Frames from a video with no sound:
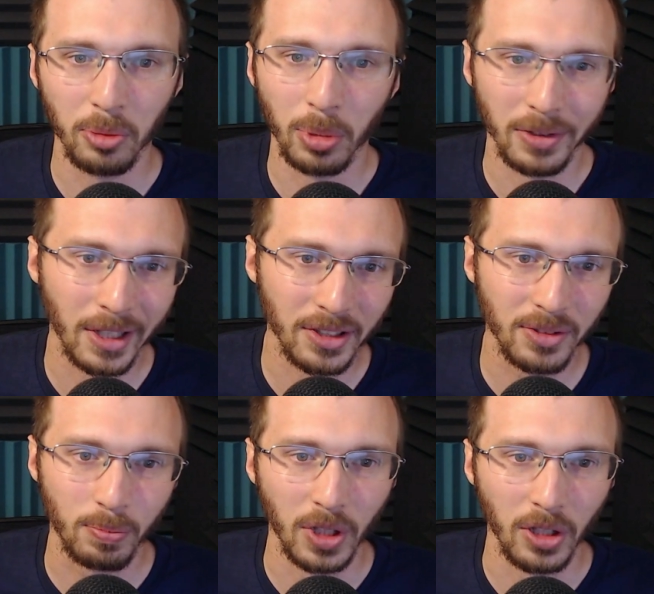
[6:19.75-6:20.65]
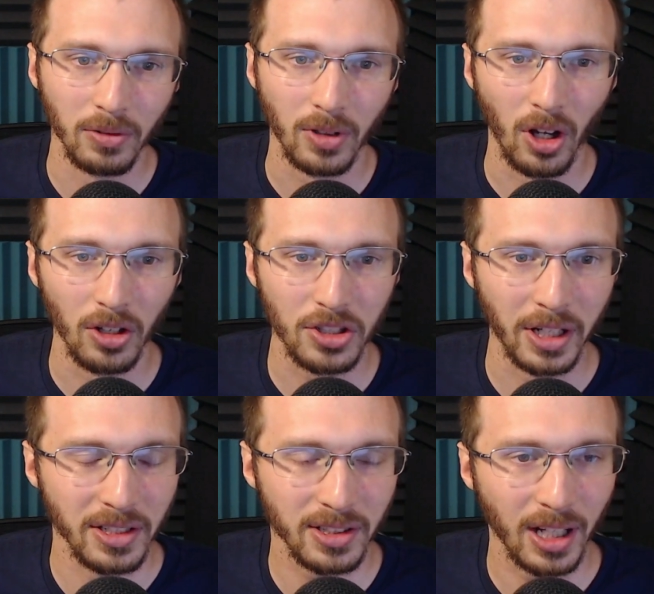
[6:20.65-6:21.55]
But that's, all
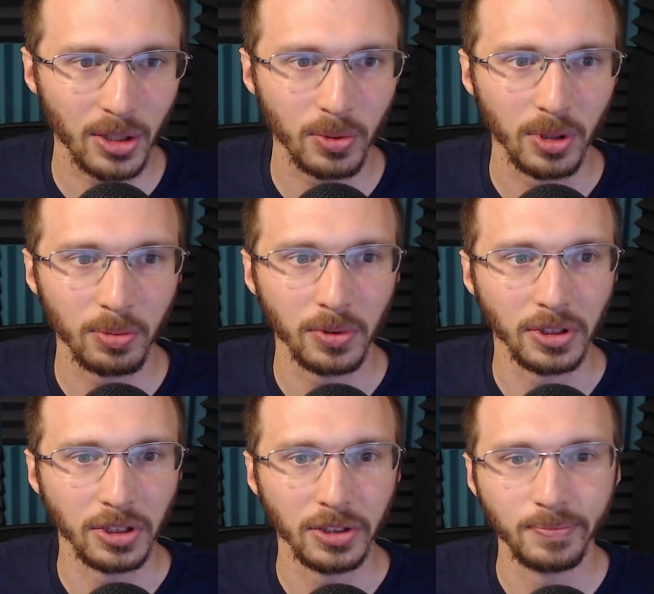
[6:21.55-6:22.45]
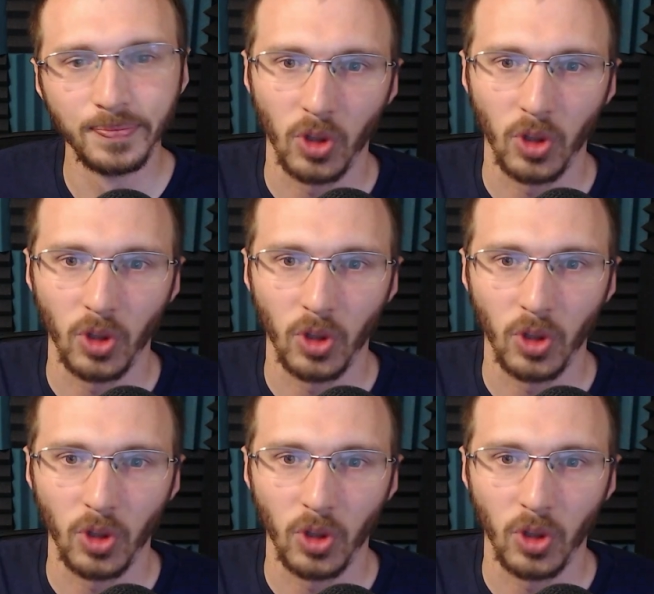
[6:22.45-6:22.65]
Chinese stocks were up really good.